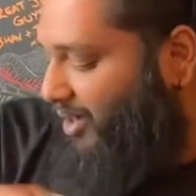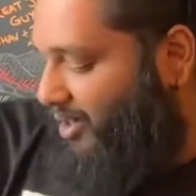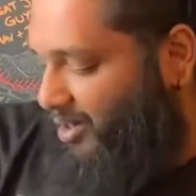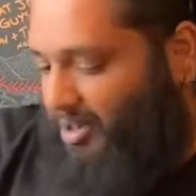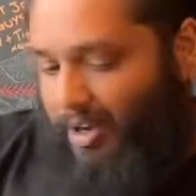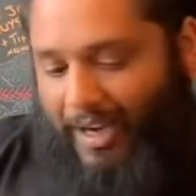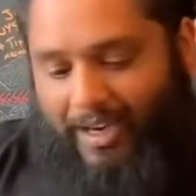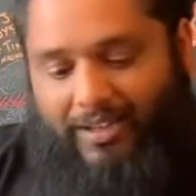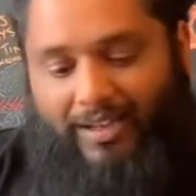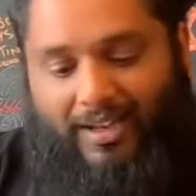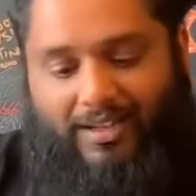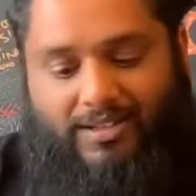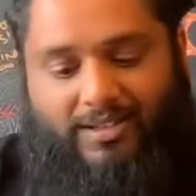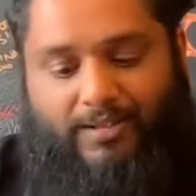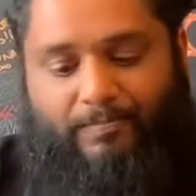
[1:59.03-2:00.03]
like
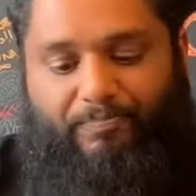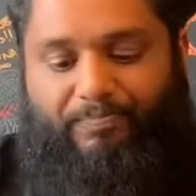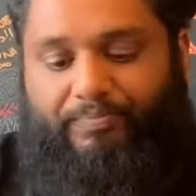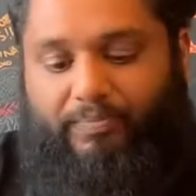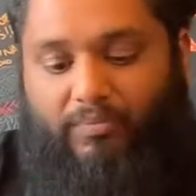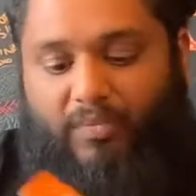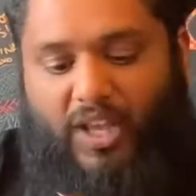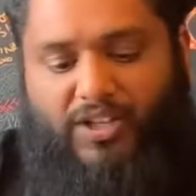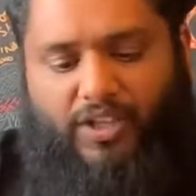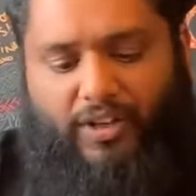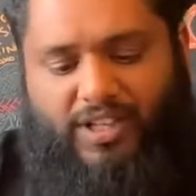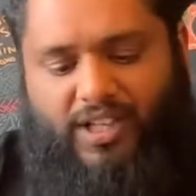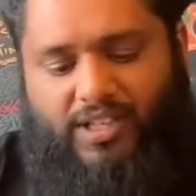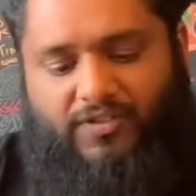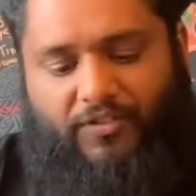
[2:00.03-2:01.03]
this. So this
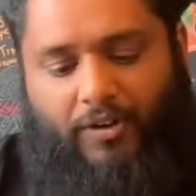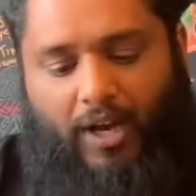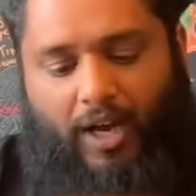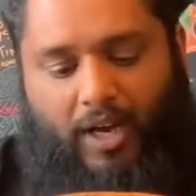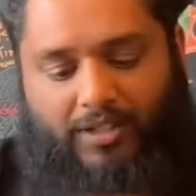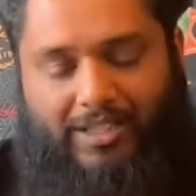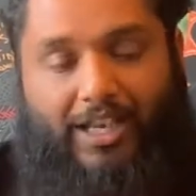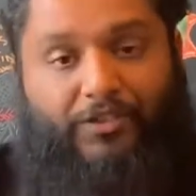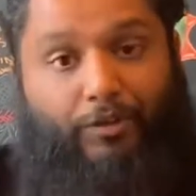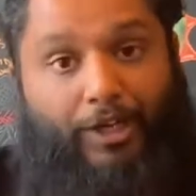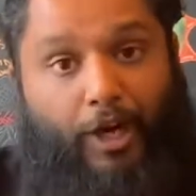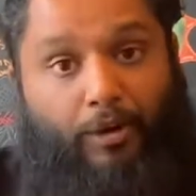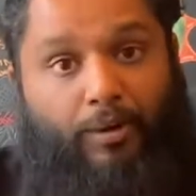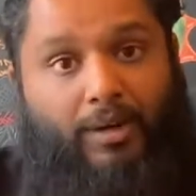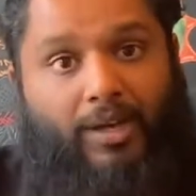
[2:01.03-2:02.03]
is D3O.